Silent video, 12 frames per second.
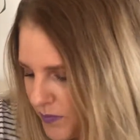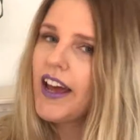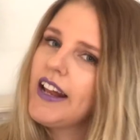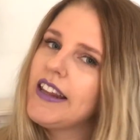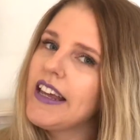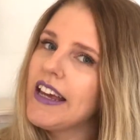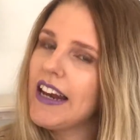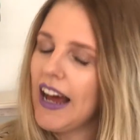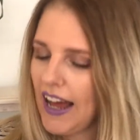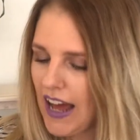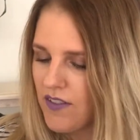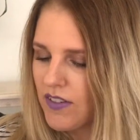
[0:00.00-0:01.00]
And then I
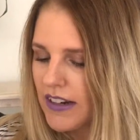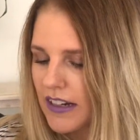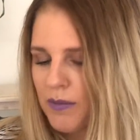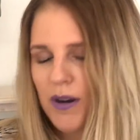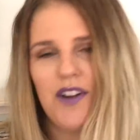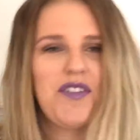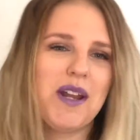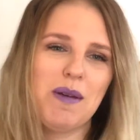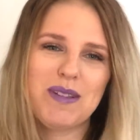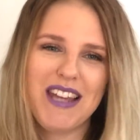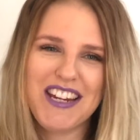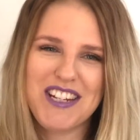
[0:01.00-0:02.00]
have a little bit of an
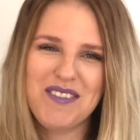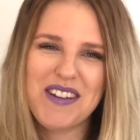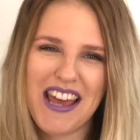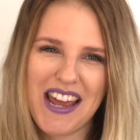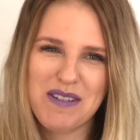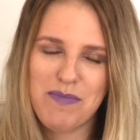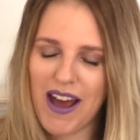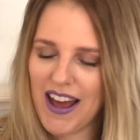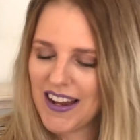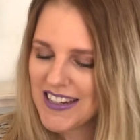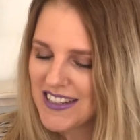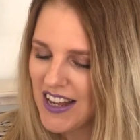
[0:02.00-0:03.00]
obsession with
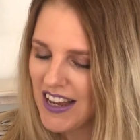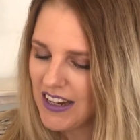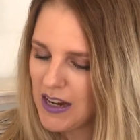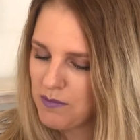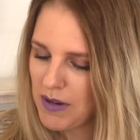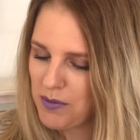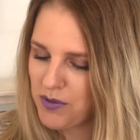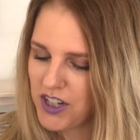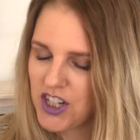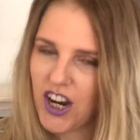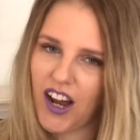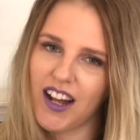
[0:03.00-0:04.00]
headbands. My poor
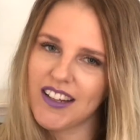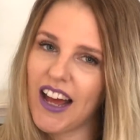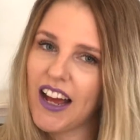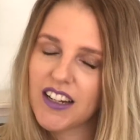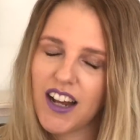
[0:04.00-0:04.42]
child,